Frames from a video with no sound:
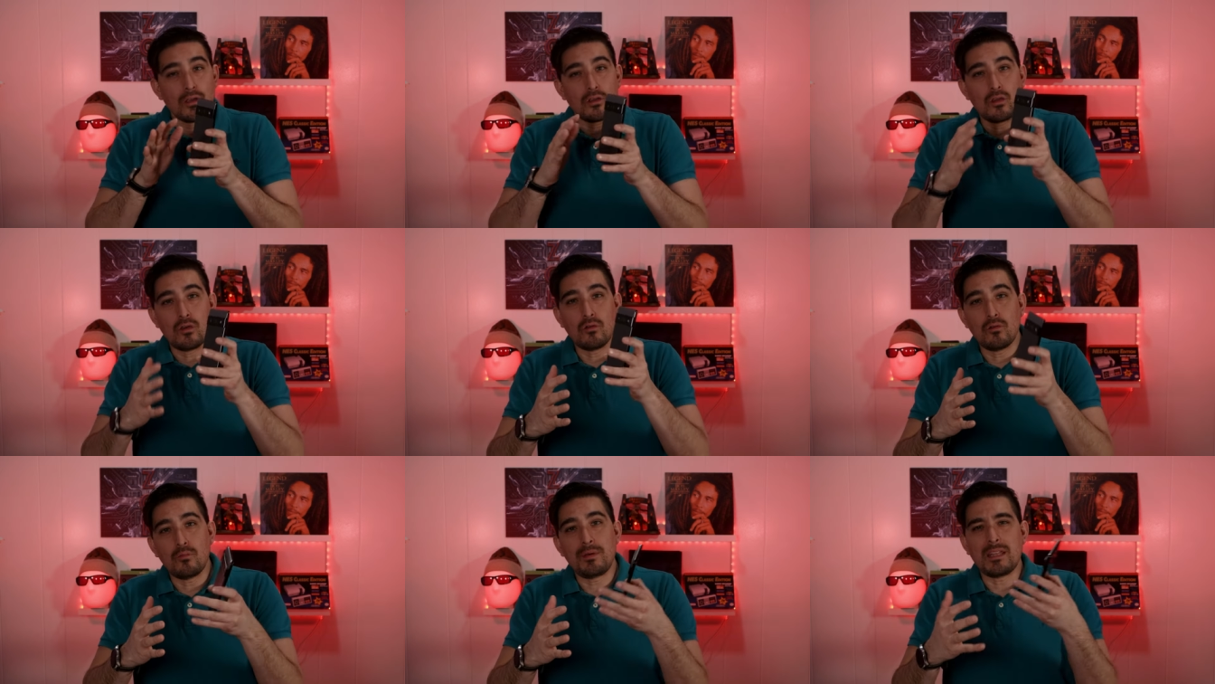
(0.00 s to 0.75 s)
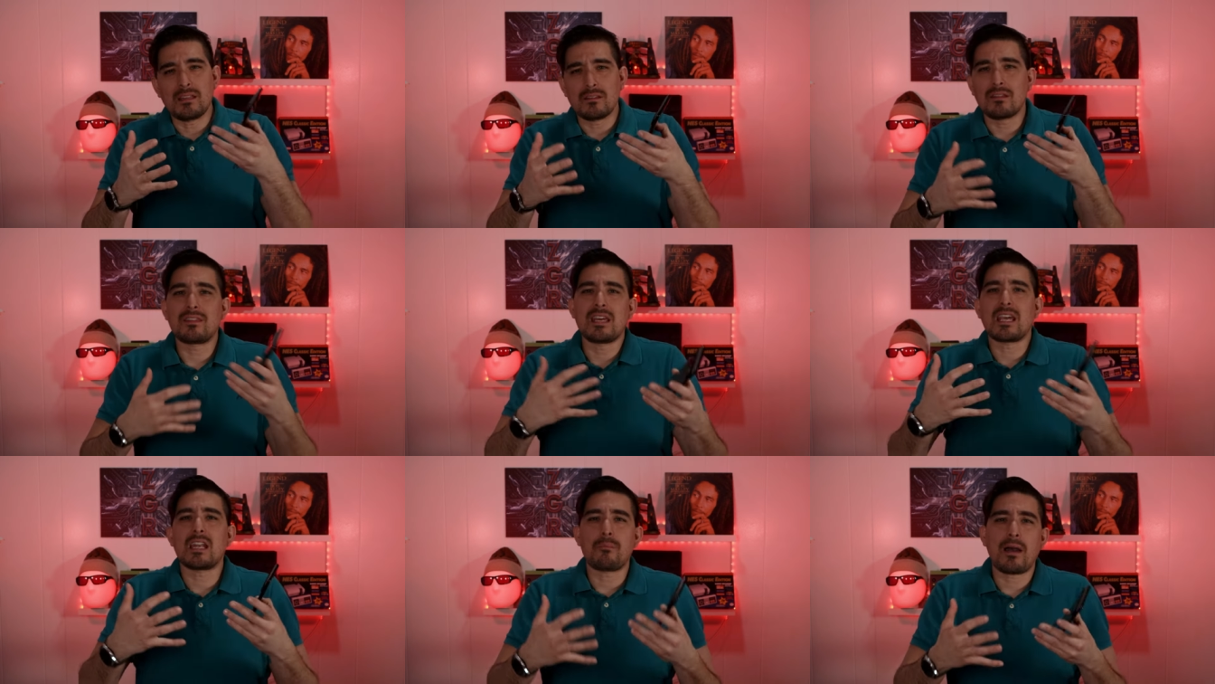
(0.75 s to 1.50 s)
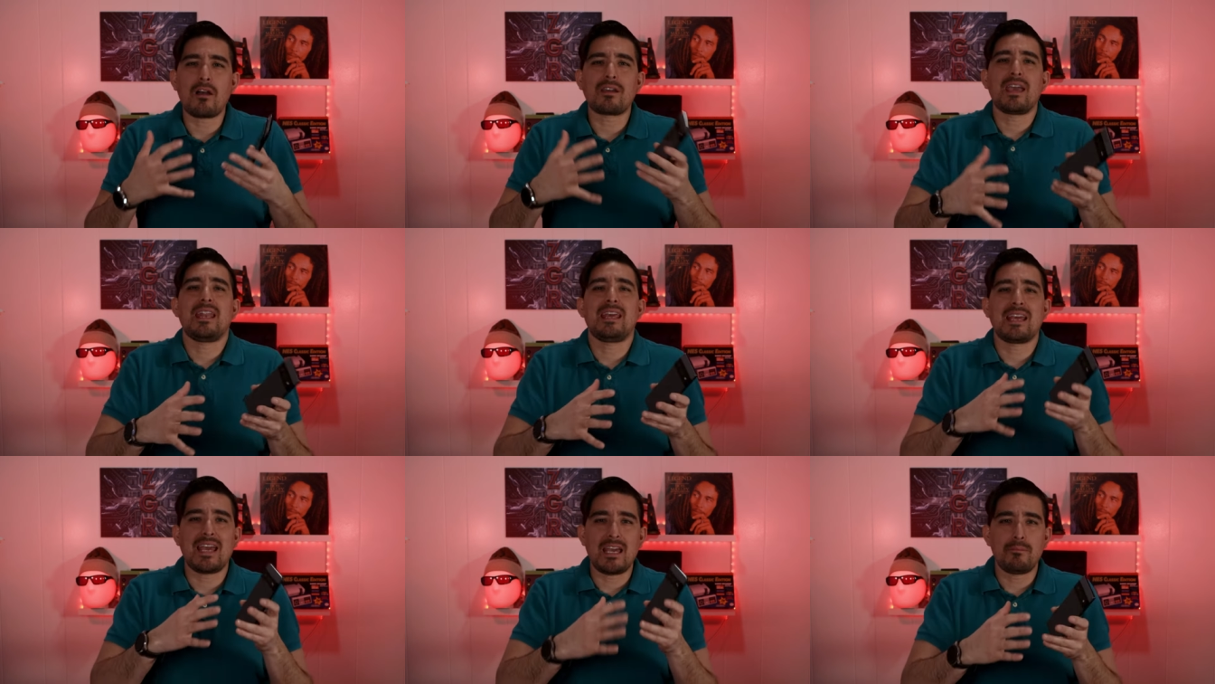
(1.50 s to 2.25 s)
you've been thinking about
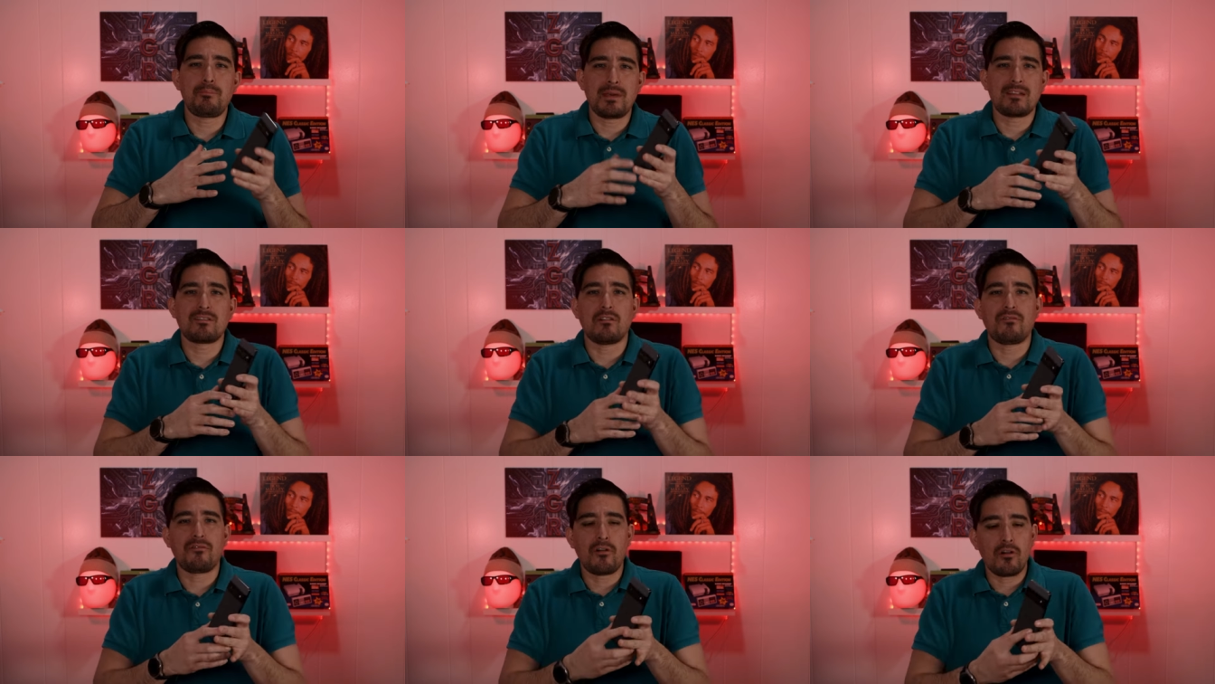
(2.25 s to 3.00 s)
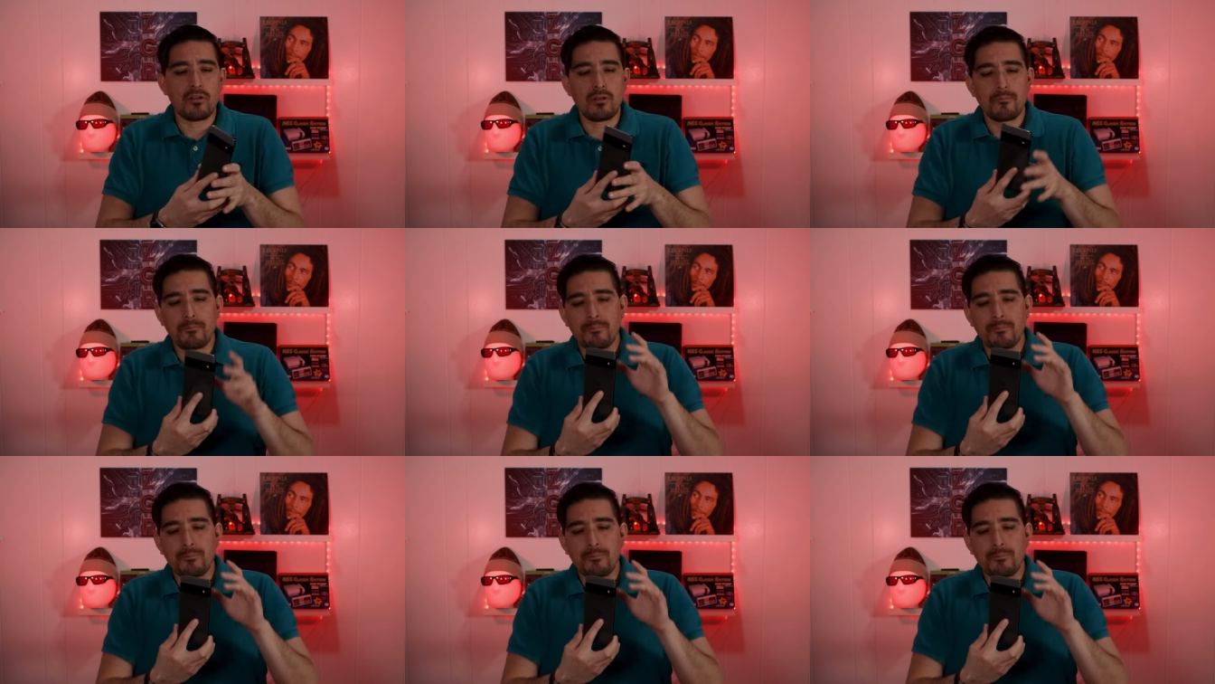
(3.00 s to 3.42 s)
getting a Pixel phone,